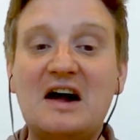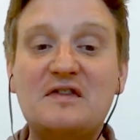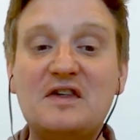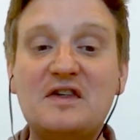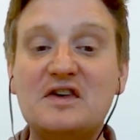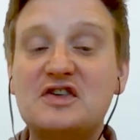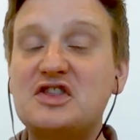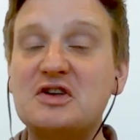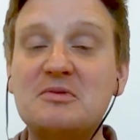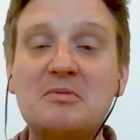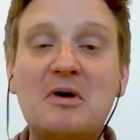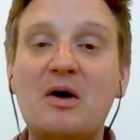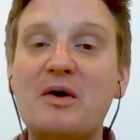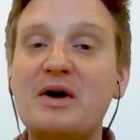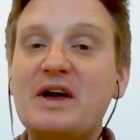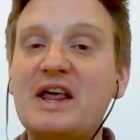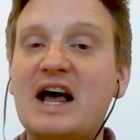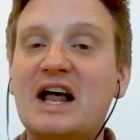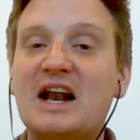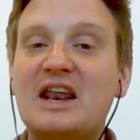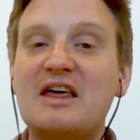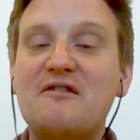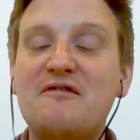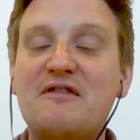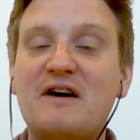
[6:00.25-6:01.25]
There's the Moeen
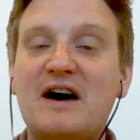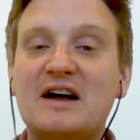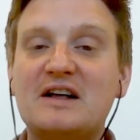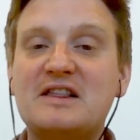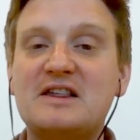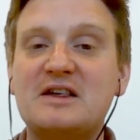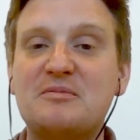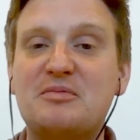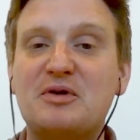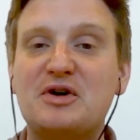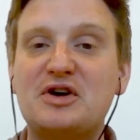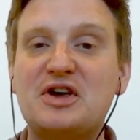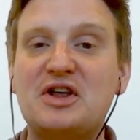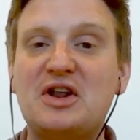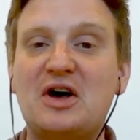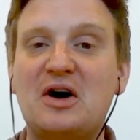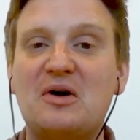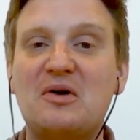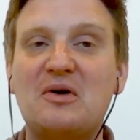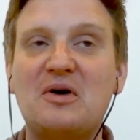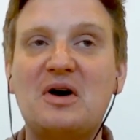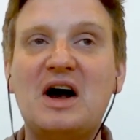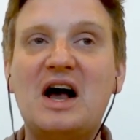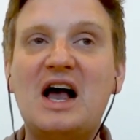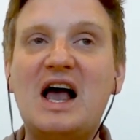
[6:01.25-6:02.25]
Ali factor, but, you
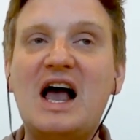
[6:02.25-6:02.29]
know,